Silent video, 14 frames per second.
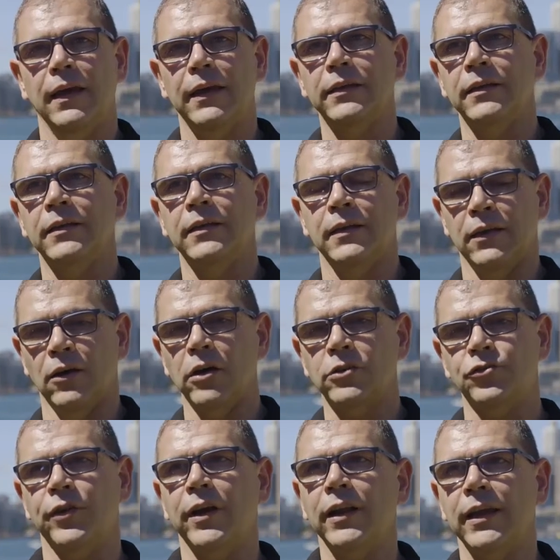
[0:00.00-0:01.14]
In
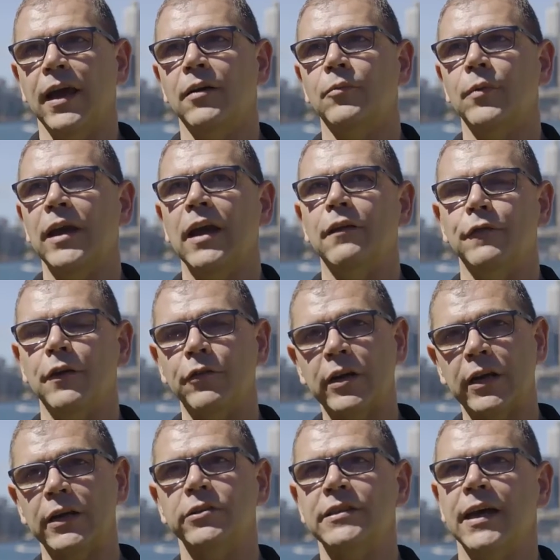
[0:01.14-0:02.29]
Australia, we have very
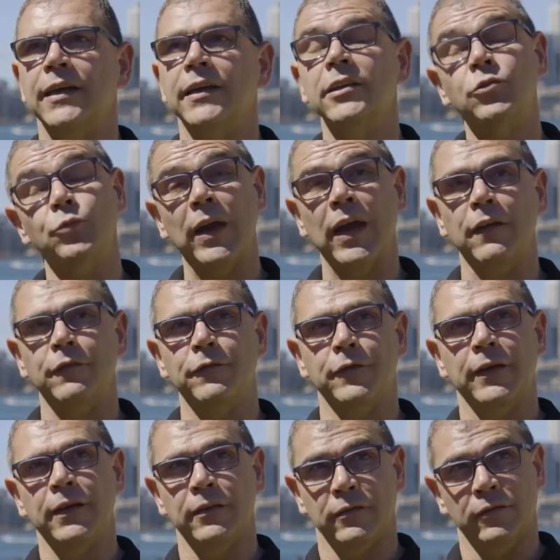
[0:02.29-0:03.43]
clear signage. We have
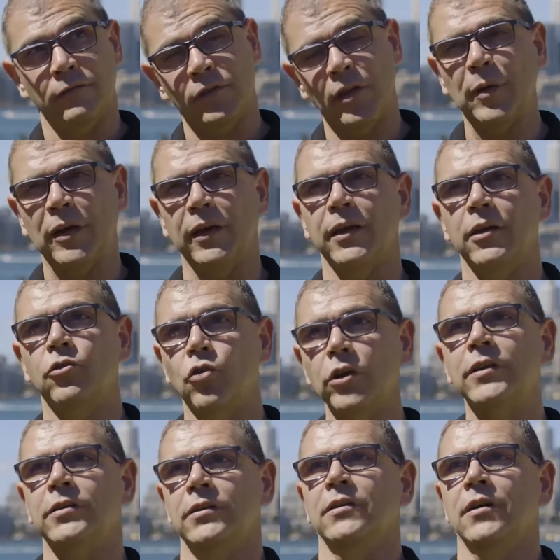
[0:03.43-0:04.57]
typically
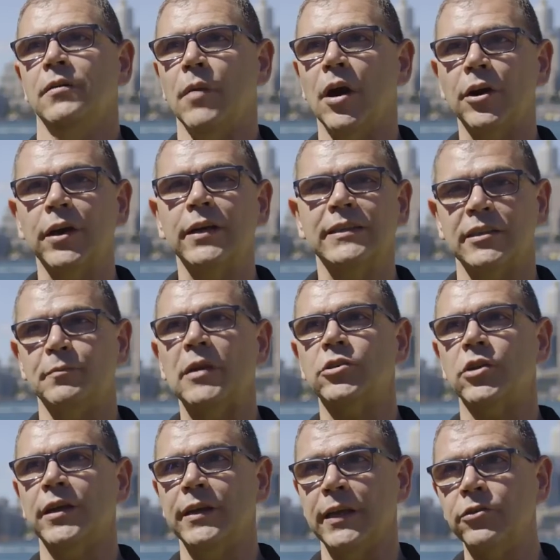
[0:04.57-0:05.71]
good markings,
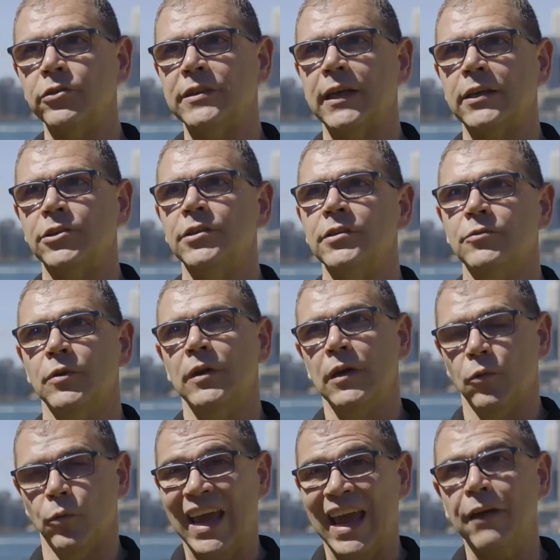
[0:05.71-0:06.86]
especially in intersections.
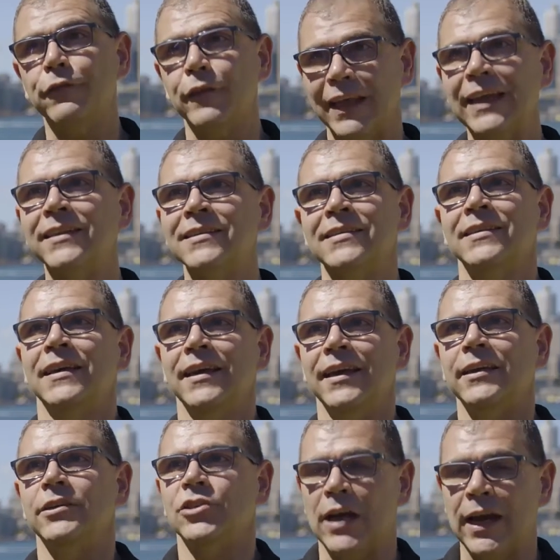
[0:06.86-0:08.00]
We have lanes.
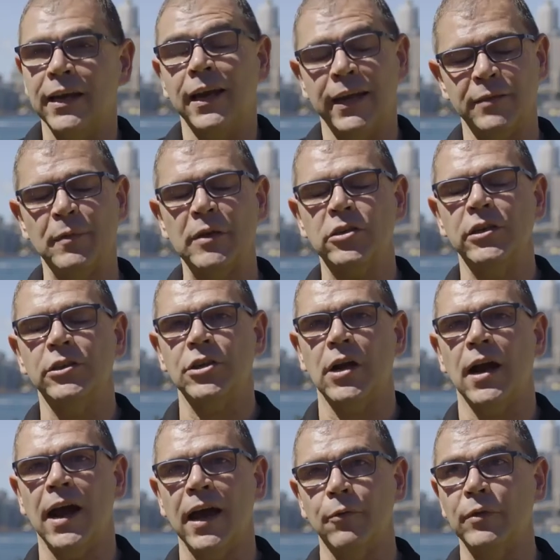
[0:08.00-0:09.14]
In China, especially in
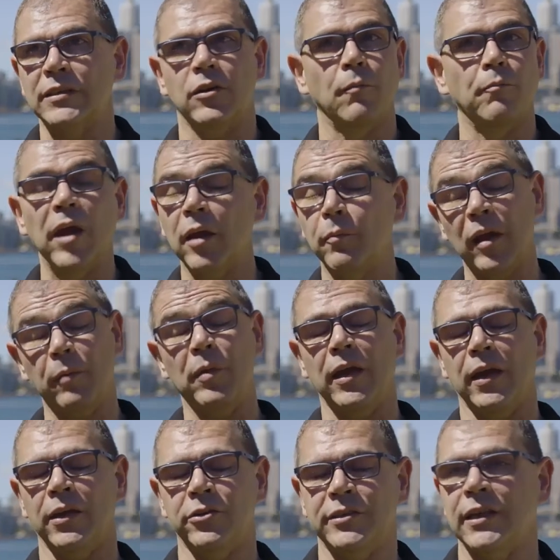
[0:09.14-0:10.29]
Shanghai, we saw big
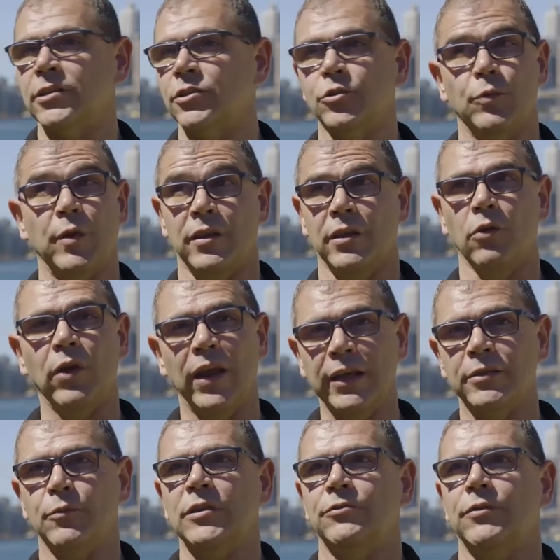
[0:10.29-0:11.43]
intersections with no
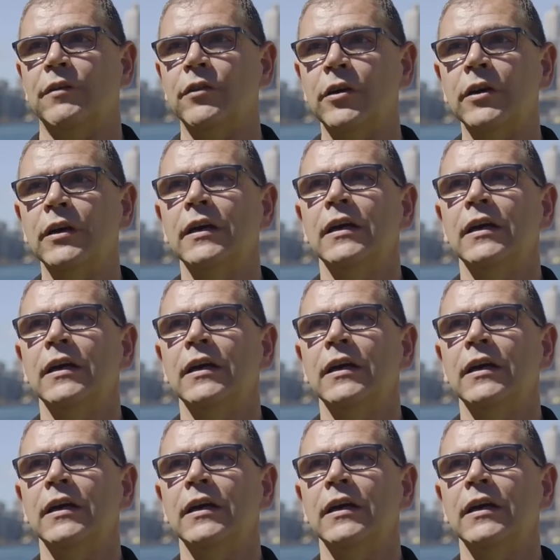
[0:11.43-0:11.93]
lanes whatsoever.